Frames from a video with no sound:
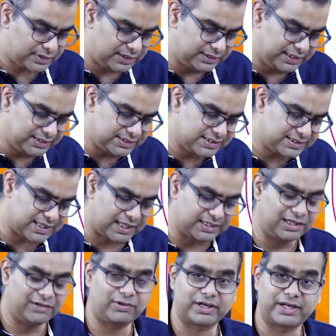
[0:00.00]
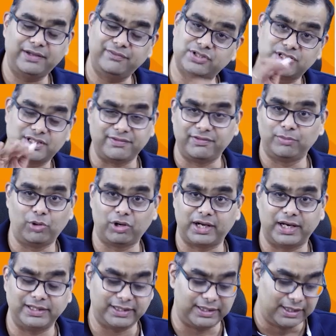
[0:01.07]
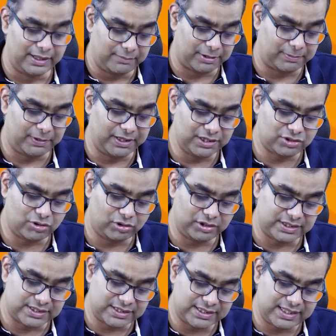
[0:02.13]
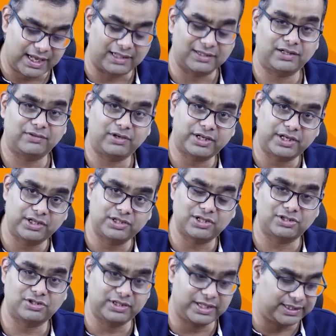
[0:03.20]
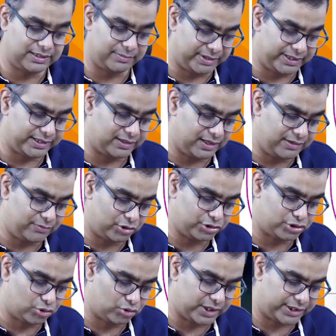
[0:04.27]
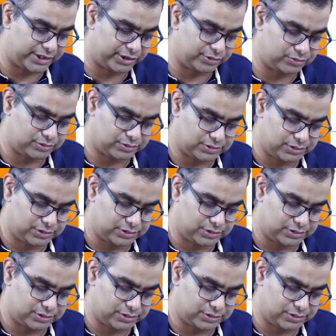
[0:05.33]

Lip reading: There is this other working which is even more lengthy. But please note, this is the other working is also there in the material. I want to show that to you.